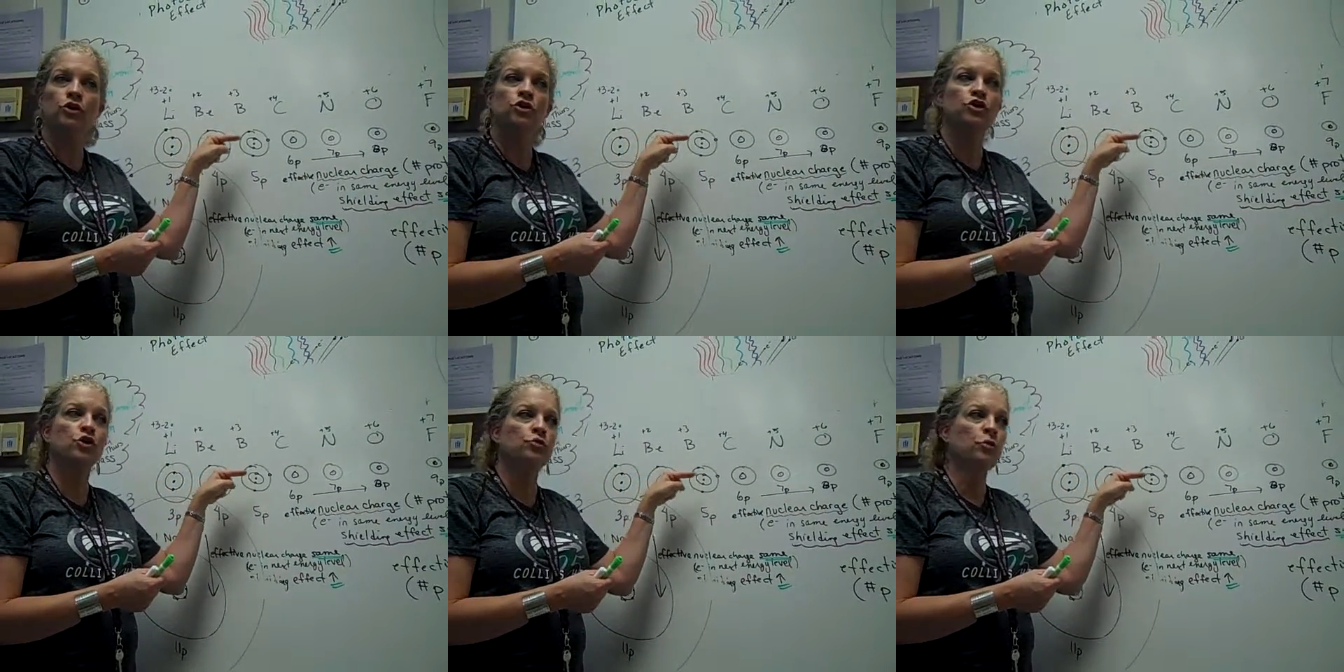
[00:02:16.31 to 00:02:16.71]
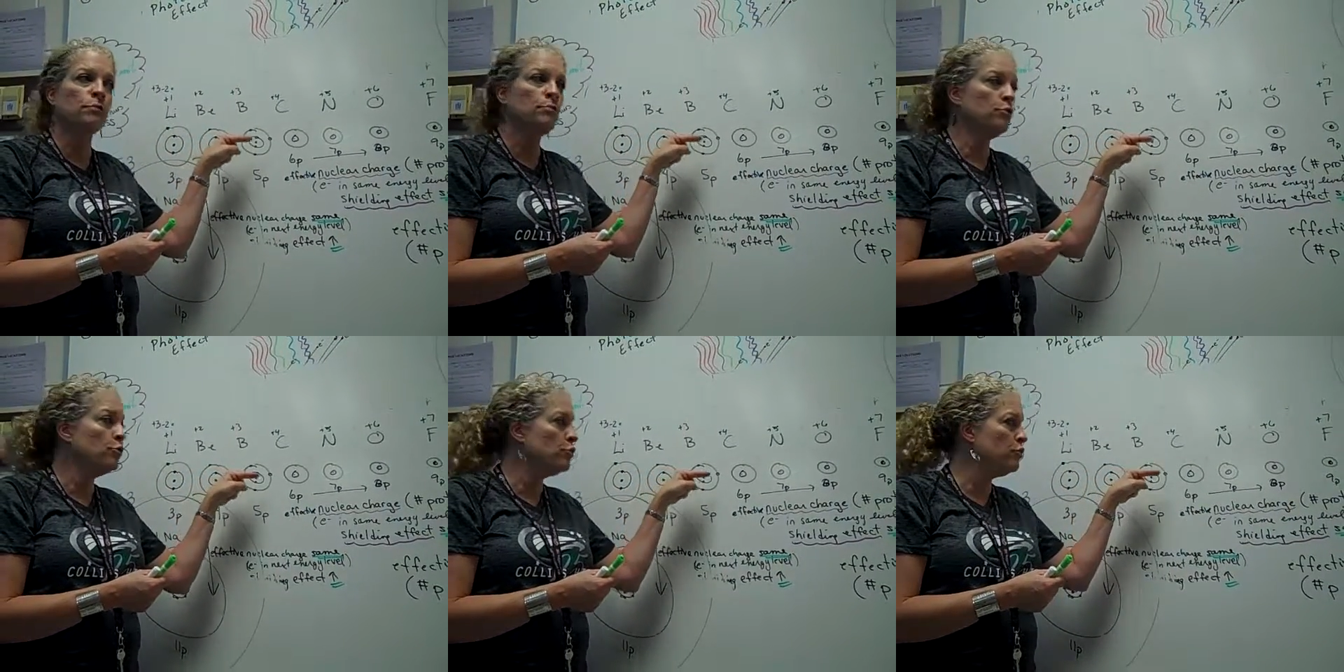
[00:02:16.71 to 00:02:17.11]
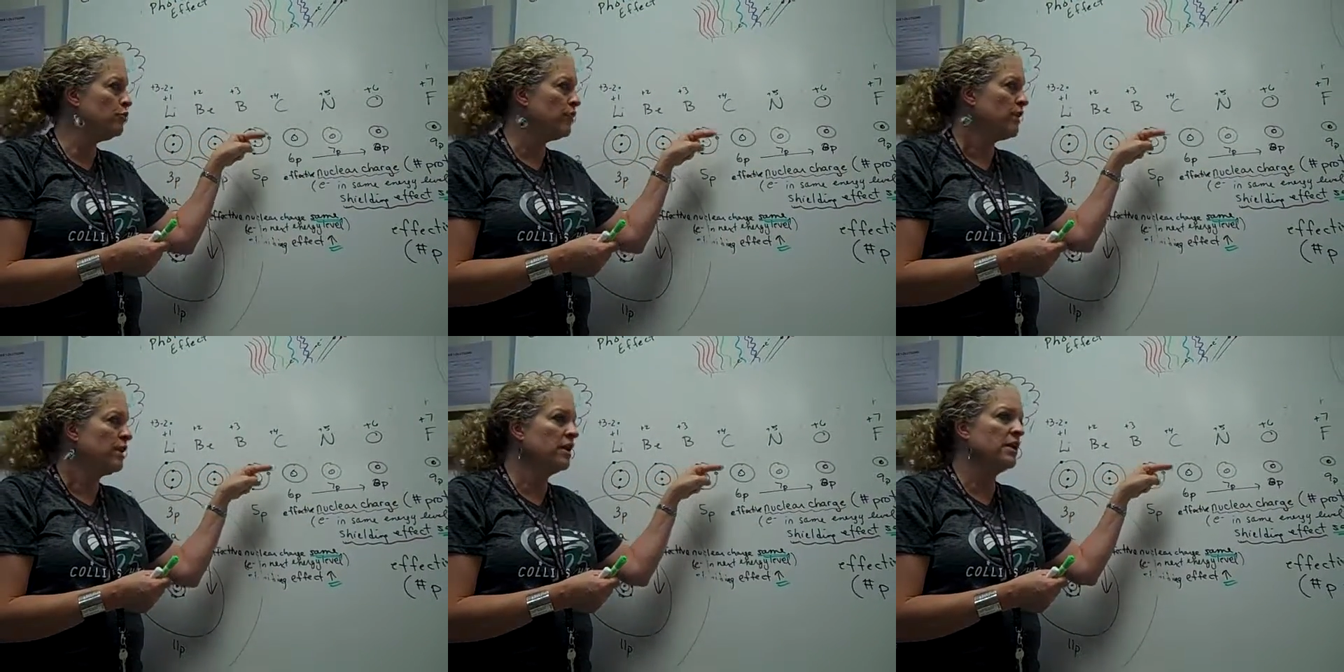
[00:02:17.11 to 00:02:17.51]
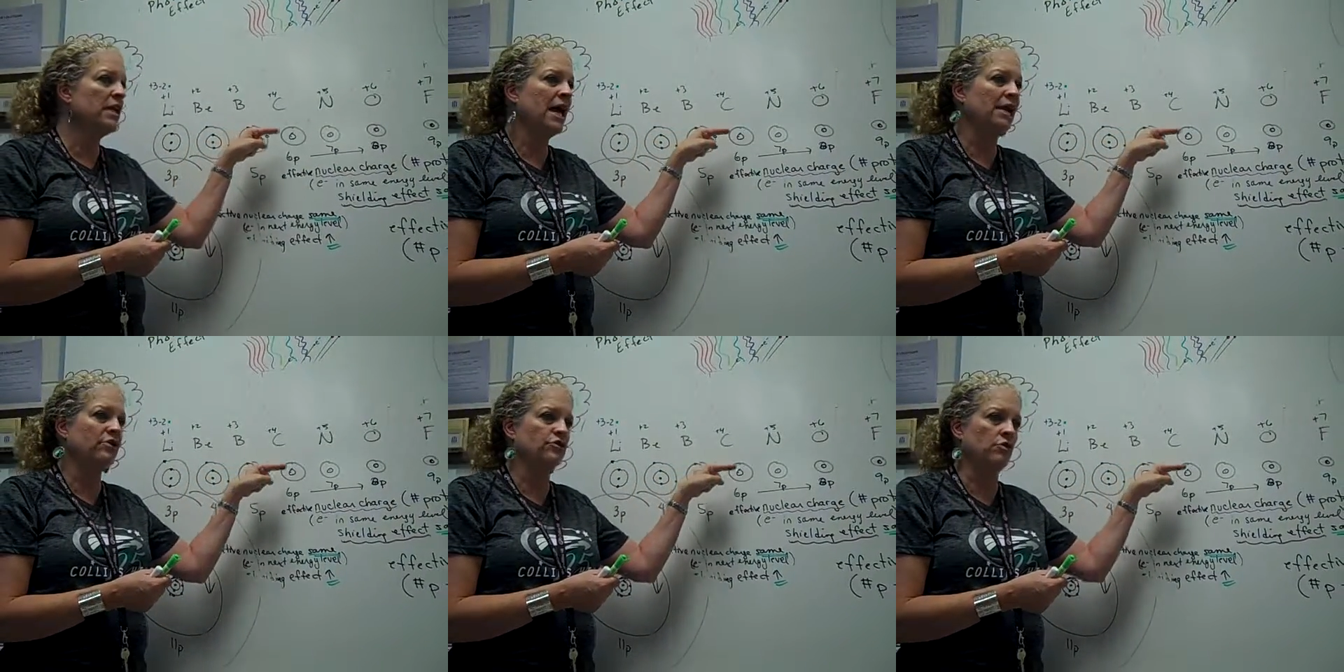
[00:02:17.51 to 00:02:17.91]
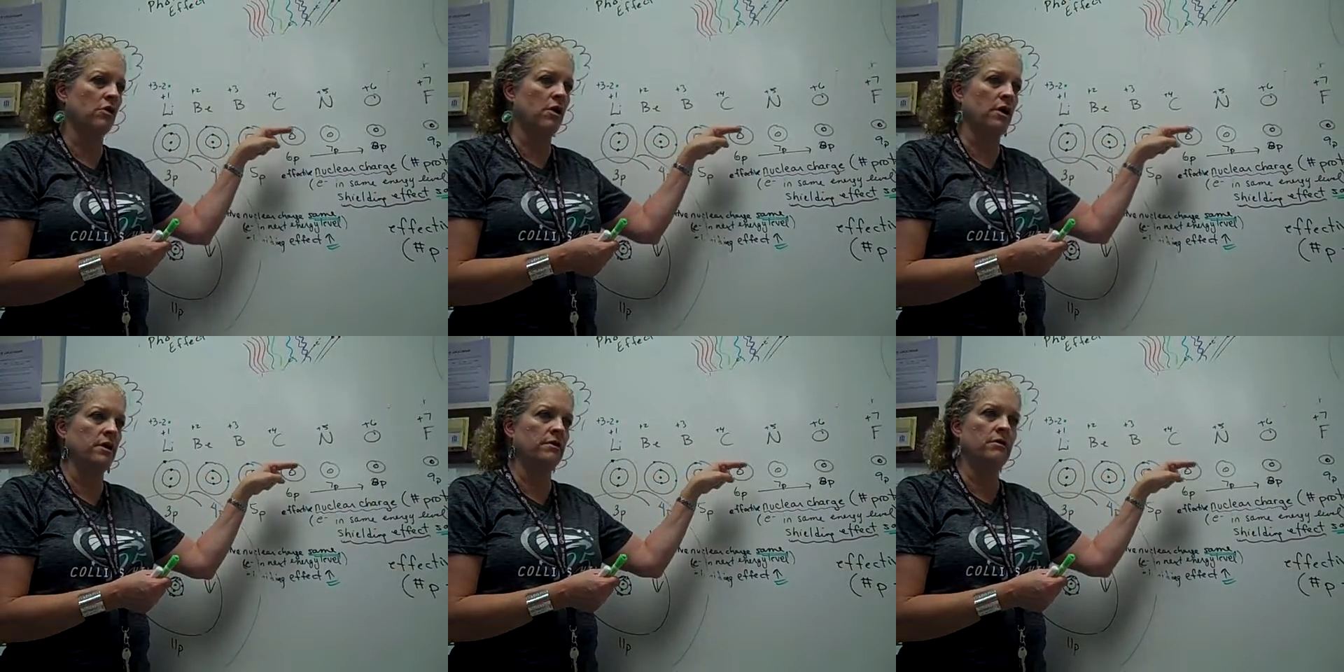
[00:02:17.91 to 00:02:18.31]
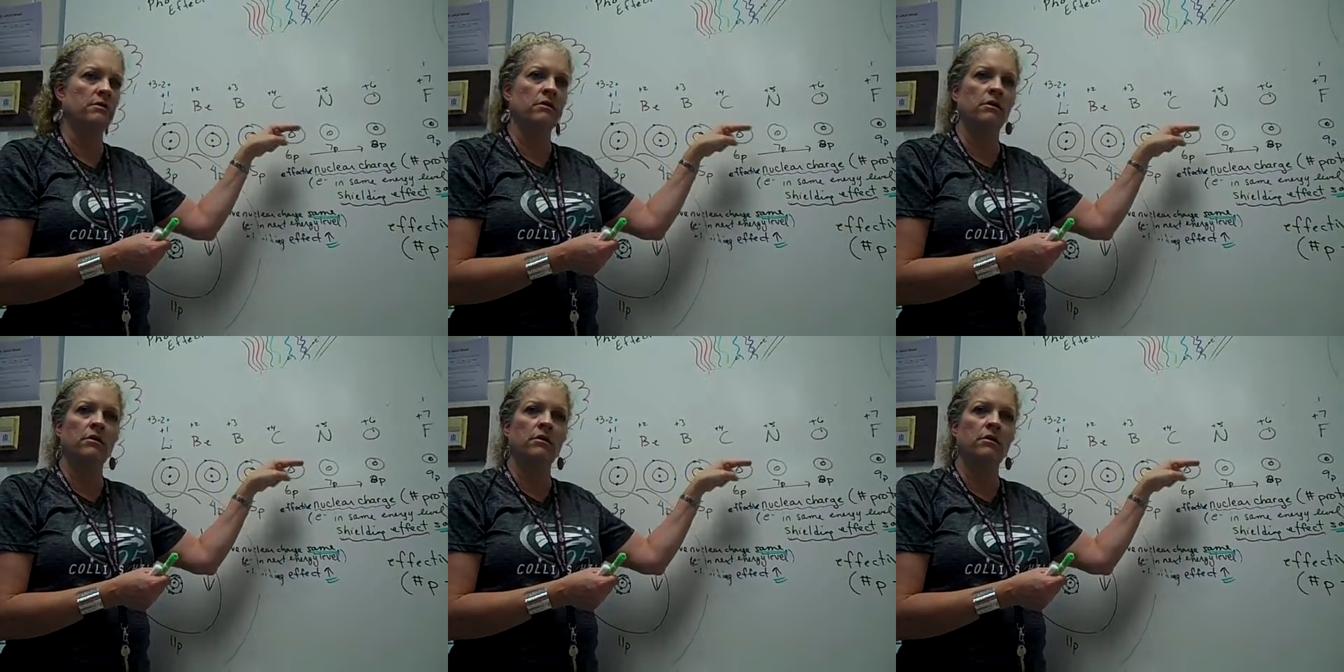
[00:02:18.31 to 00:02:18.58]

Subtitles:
to remove an electron